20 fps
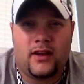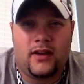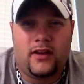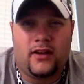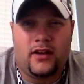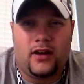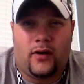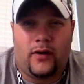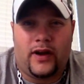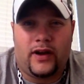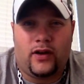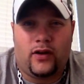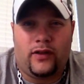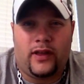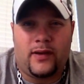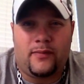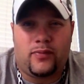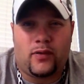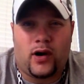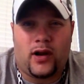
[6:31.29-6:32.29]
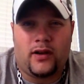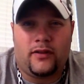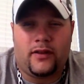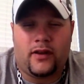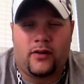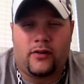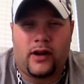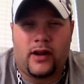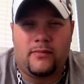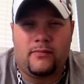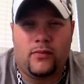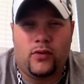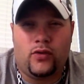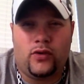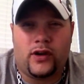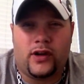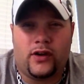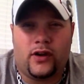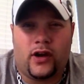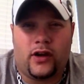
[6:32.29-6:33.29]
I know they brought in the Great
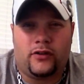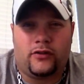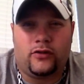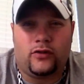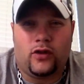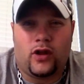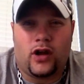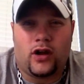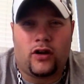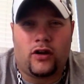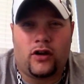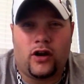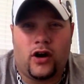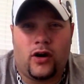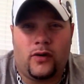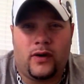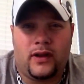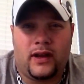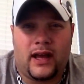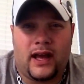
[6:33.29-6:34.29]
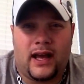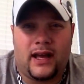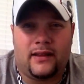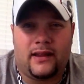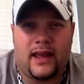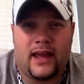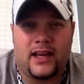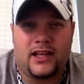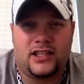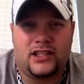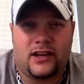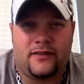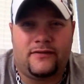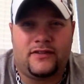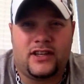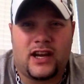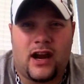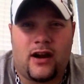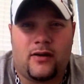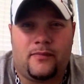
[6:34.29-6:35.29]
Muta not too long ago, and they had Jeff
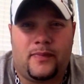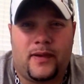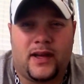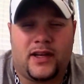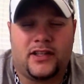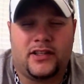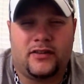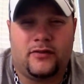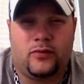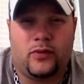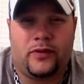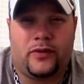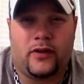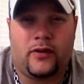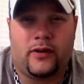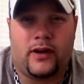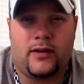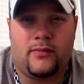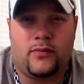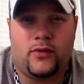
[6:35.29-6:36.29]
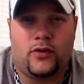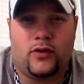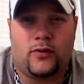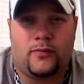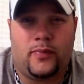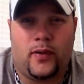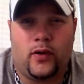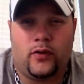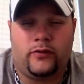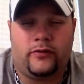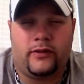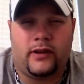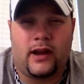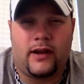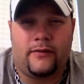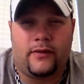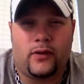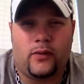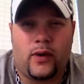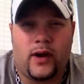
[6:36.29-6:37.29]
Jarrett pictures with the Great Muta posted
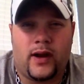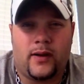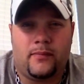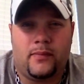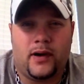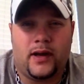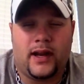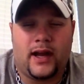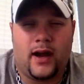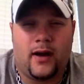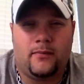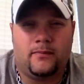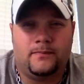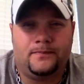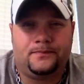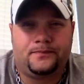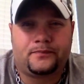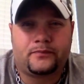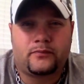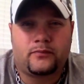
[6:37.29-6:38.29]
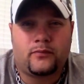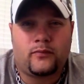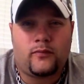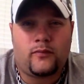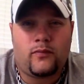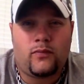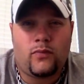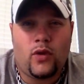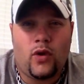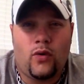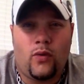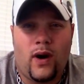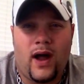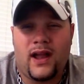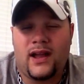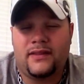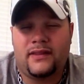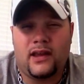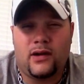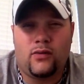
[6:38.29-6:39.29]
everywhere, but why
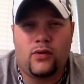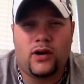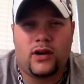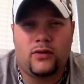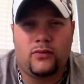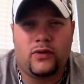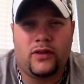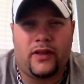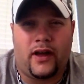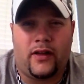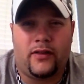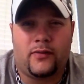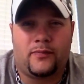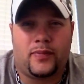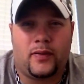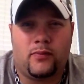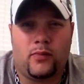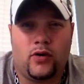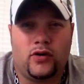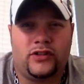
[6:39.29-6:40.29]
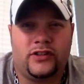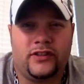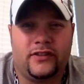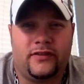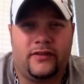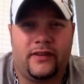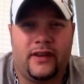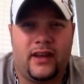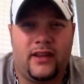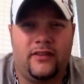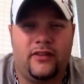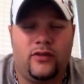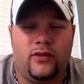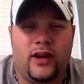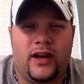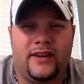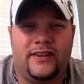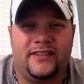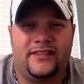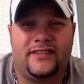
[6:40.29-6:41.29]
aren't they working with other promotions in the
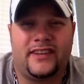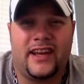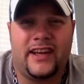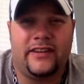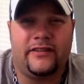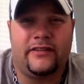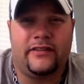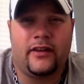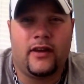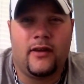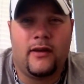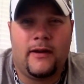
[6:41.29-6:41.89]
United States?